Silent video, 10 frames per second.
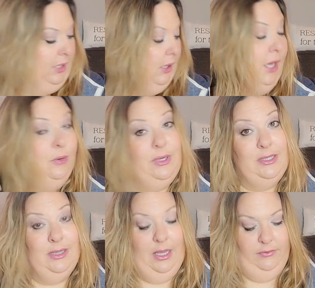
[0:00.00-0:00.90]
A lot of
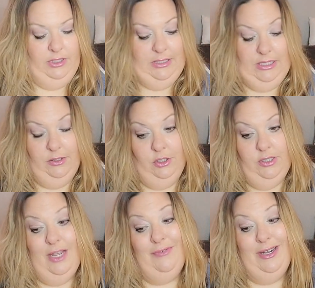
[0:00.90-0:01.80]
what's left is Easter
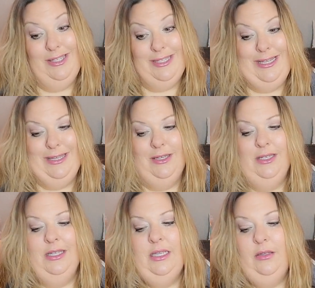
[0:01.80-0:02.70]
stuff, and it's like
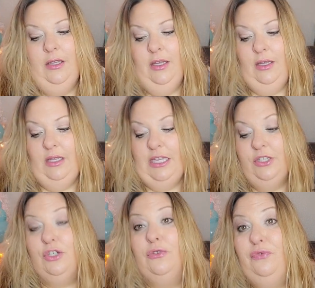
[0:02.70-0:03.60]

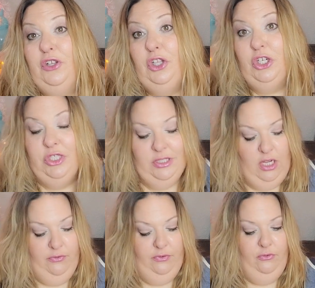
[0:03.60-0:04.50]
Easter filler
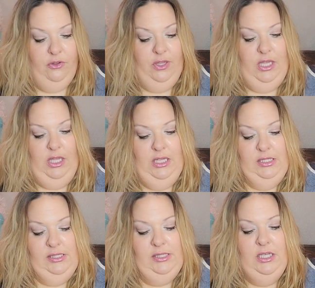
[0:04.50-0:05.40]
stuff for the
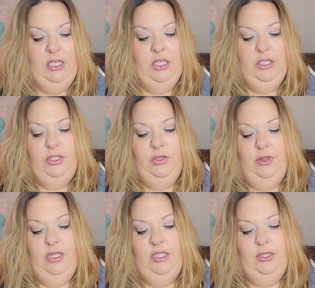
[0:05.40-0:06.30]
kids. So
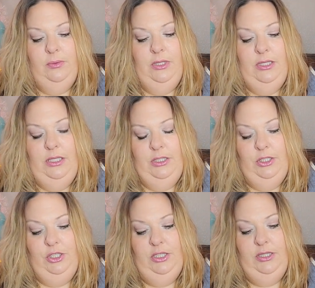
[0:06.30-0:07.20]
this one
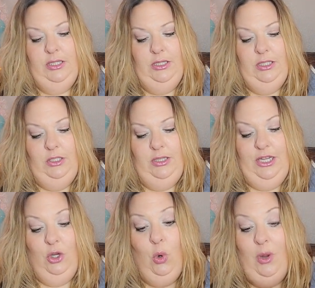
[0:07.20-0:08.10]
is just a little
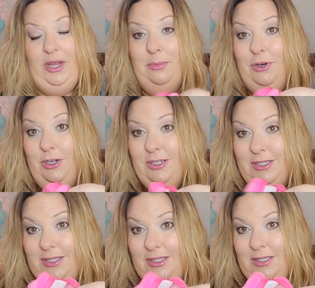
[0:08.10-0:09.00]
like coin
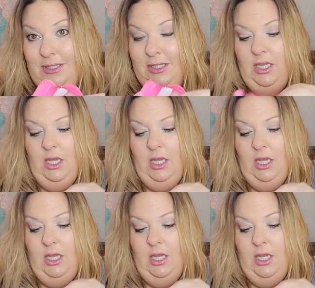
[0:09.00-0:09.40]
purse.